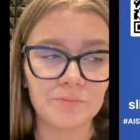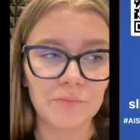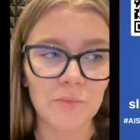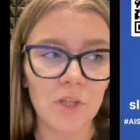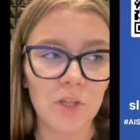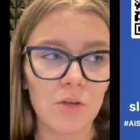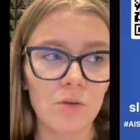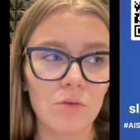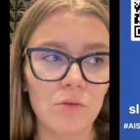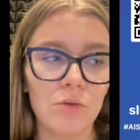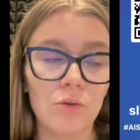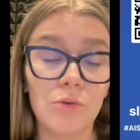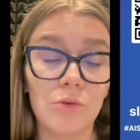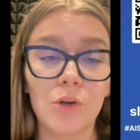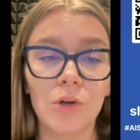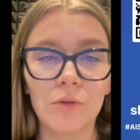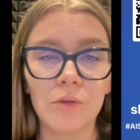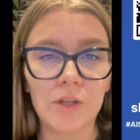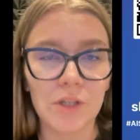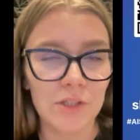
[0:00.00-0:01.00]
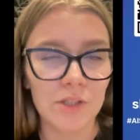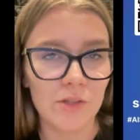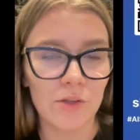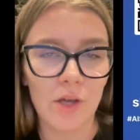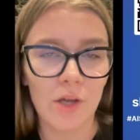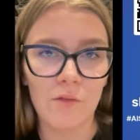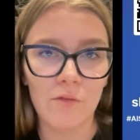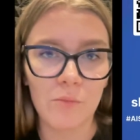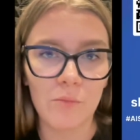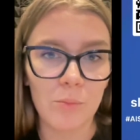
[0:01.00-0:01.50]
you're going to
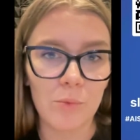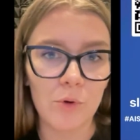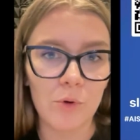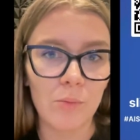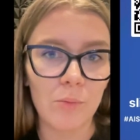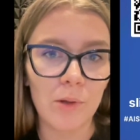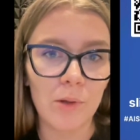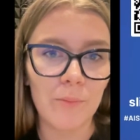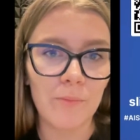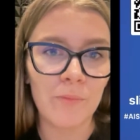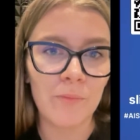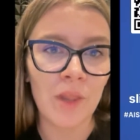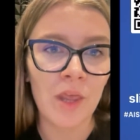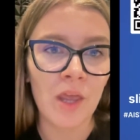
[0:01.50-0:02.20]
have a problem.